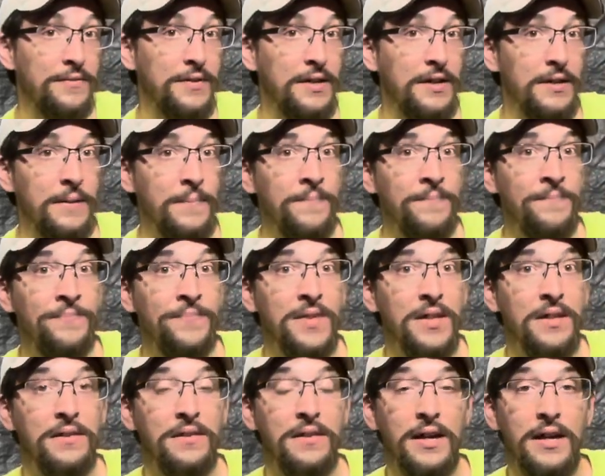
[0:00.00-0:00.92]
in it
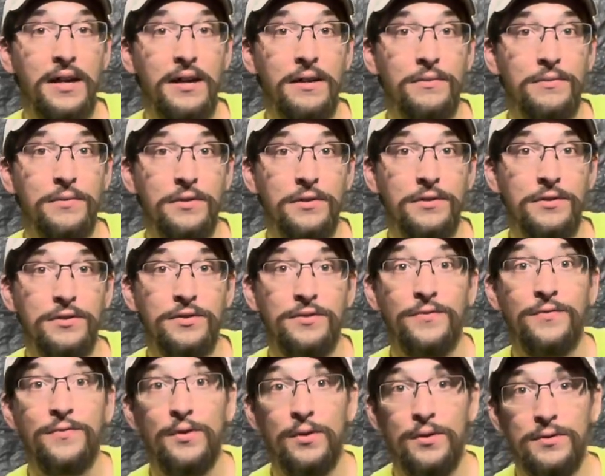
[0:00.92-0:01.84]
that was
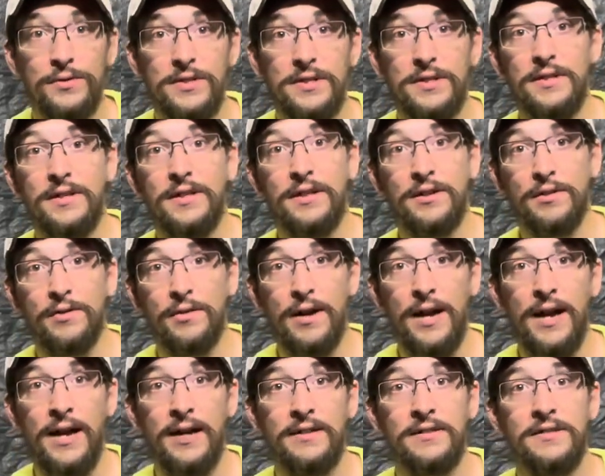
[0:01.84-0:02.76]
frozen and
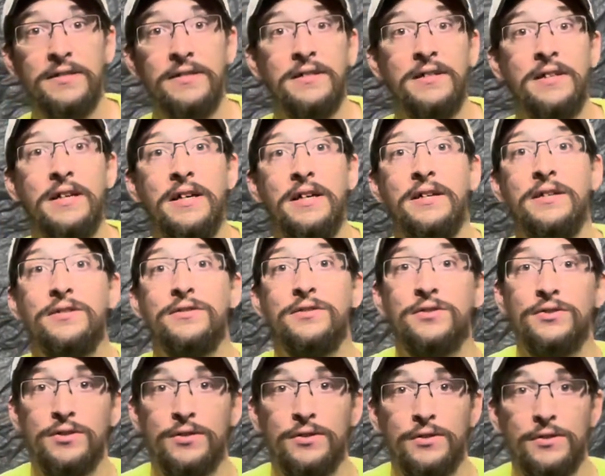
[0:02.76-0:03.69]
cracked,
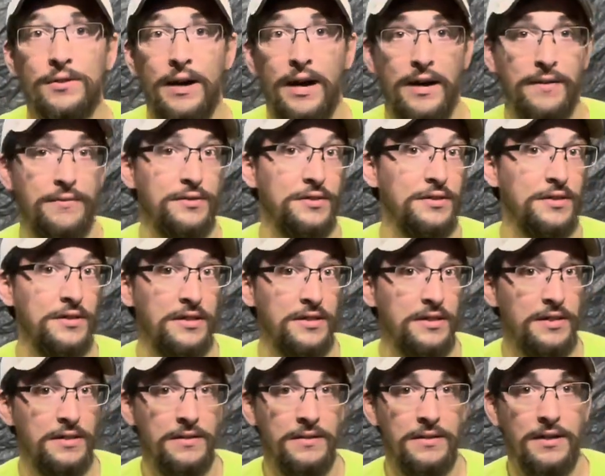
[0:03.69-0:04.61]
so
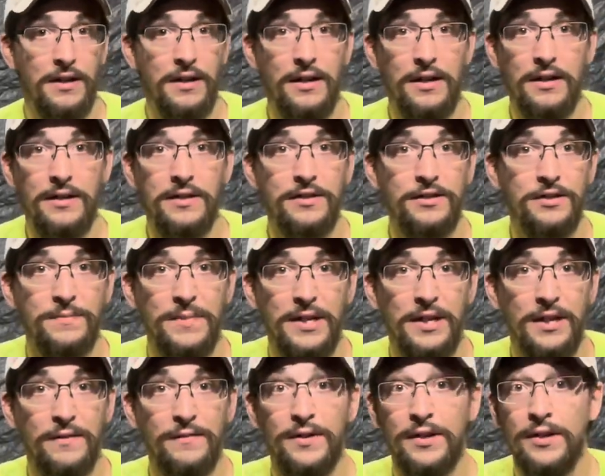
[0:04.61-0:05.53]
obviously it's
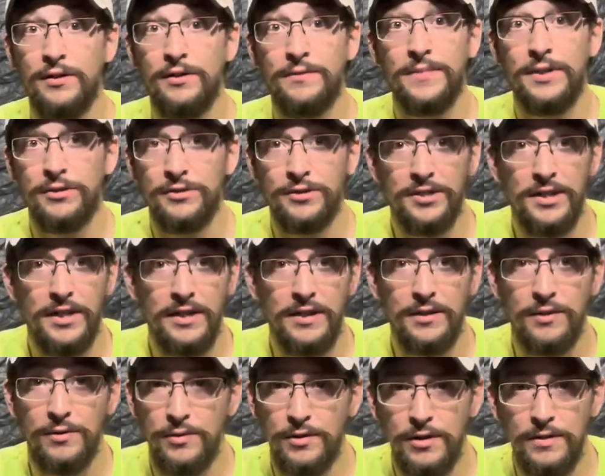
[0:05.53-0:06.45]
making vanilla milkshake
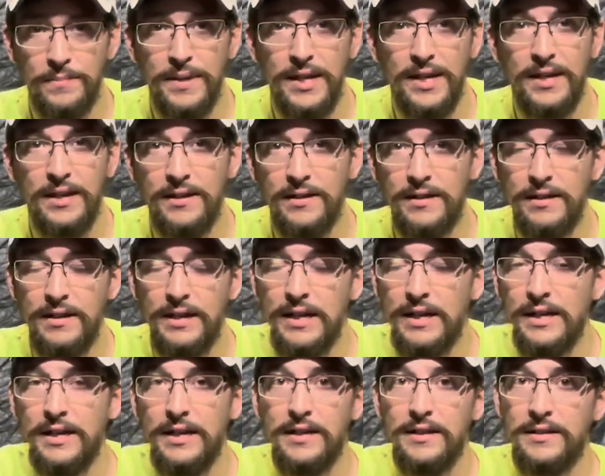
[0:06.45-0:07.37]
in the oil pan,
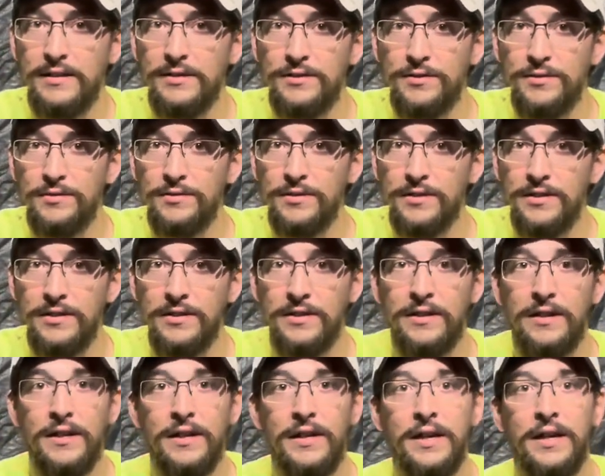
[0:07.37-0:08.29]
and that's no good.
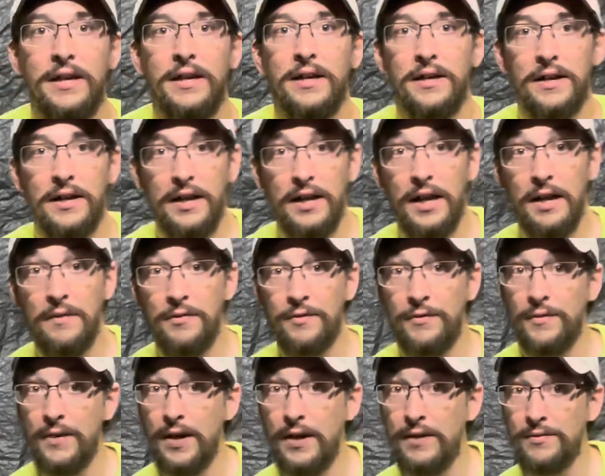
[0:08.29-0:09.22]
And I have a
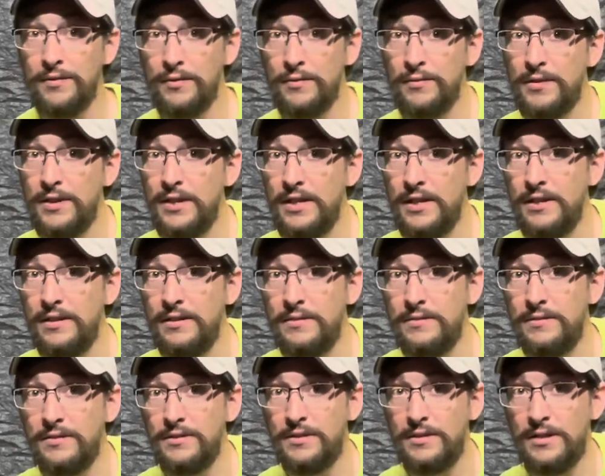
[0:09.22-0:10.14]
5.3
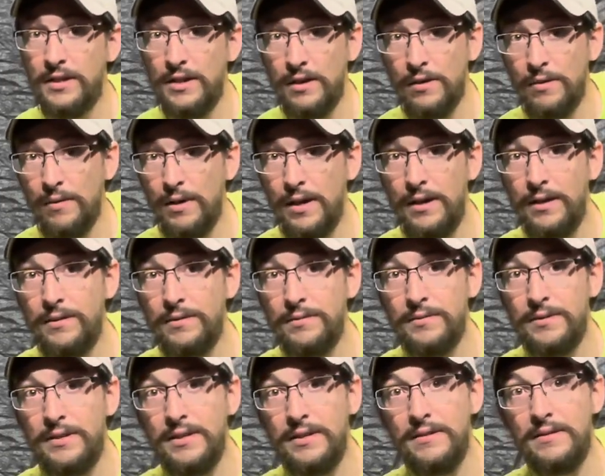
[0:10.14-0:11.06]
sitting
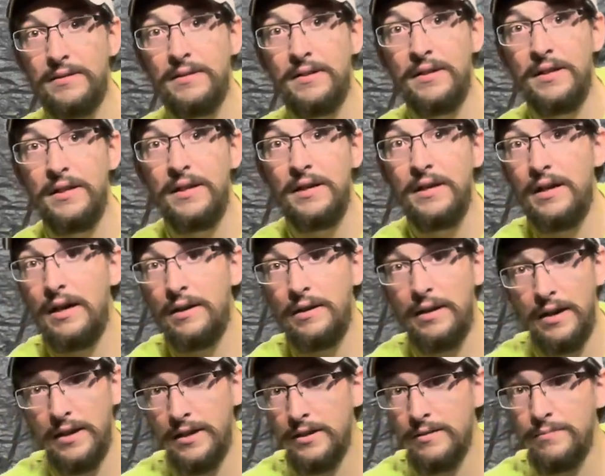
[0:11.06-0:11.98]
around that
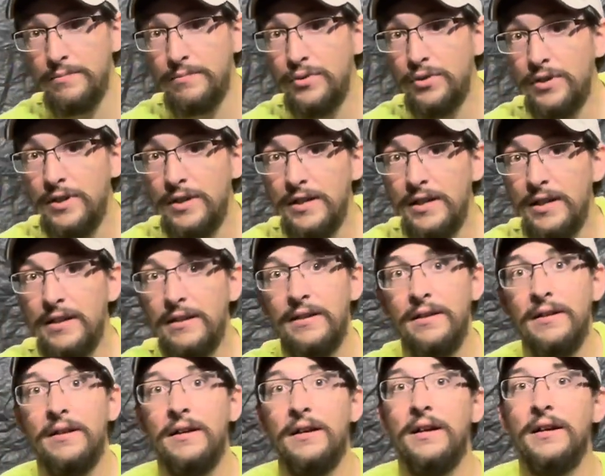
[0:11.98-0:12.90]
I can put in it.
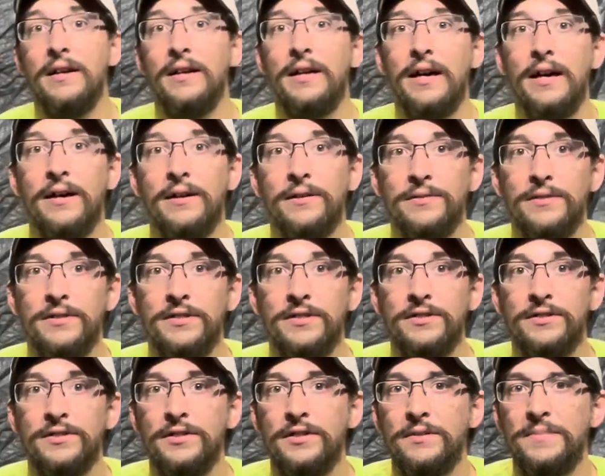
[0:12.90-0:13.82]
Now, this
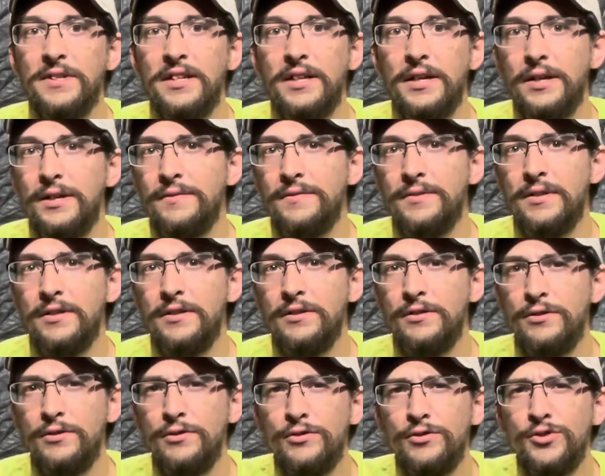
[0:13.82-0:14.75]
is going to be kind of an
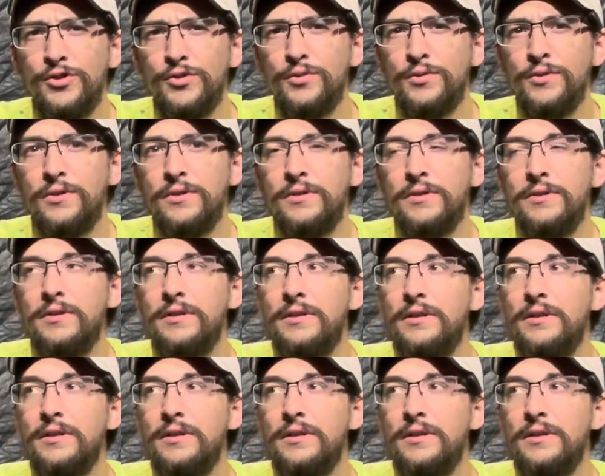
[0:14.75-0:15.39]
unusual